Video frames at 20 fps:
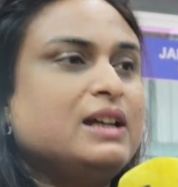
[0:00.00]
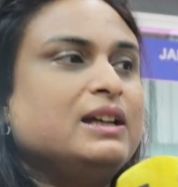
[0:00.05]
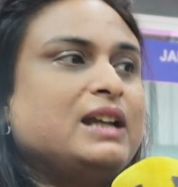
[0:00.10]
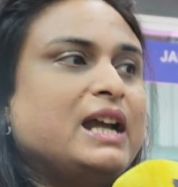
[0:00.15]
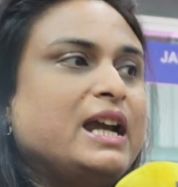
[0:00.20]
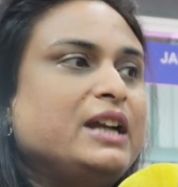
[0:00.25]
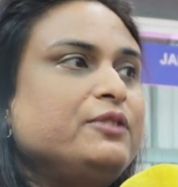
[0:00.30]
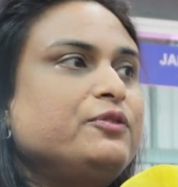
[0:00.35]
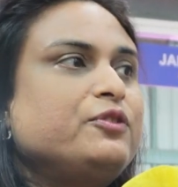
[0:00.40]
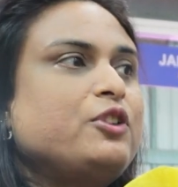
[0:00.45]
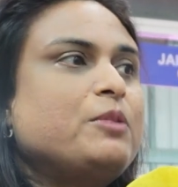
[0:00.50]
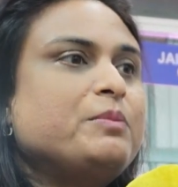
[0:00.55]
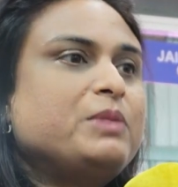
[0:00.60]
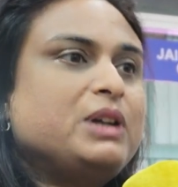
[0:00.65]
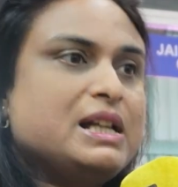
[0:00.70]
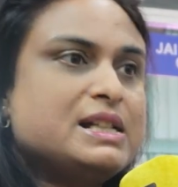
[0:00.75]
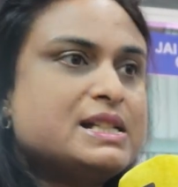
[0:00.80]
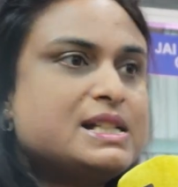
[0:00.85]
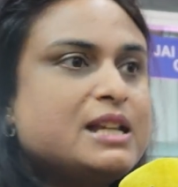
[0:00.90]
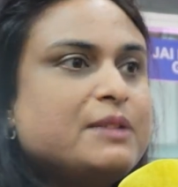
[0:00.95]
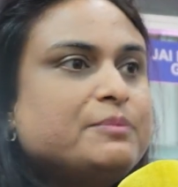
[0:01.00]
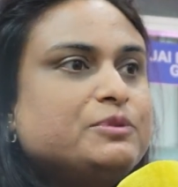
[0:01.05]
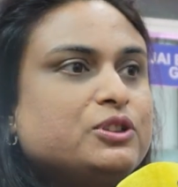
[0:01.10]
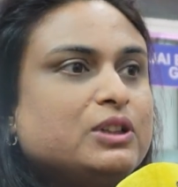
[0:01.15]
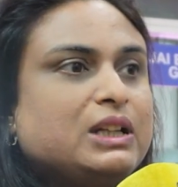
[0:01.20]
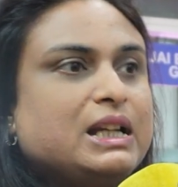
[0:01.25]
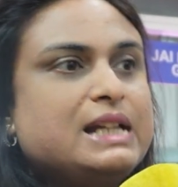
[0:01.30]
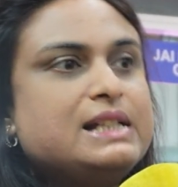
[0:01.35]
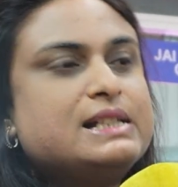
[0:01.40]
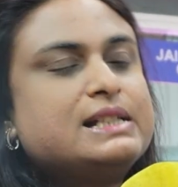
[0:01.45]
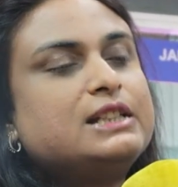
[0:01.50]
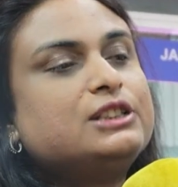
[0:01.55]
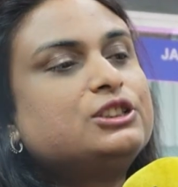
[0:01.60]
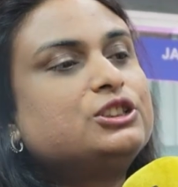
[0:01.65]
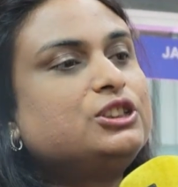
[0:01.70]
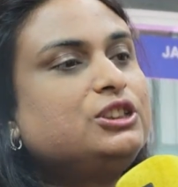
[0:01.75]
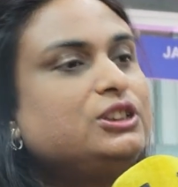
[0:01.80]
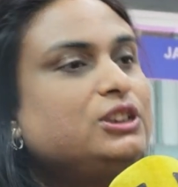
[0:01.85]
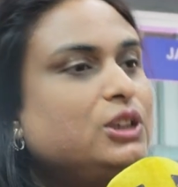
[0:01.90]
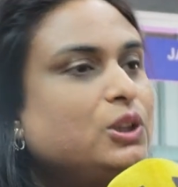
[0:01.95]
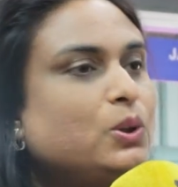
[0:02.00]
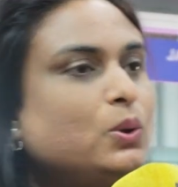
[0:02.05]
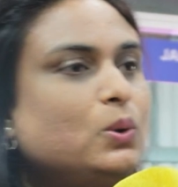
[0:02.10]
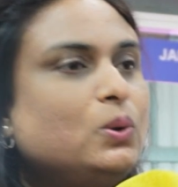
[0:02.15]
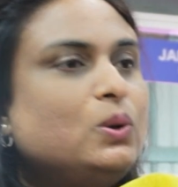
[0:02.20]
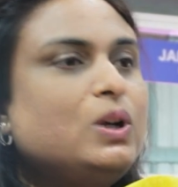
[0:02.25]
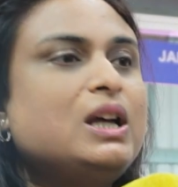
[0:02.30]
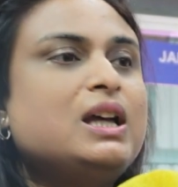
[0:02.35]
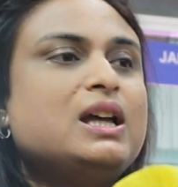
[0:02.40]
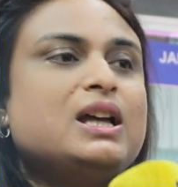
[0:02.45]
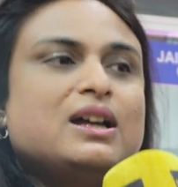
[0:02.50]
right from conceptualization to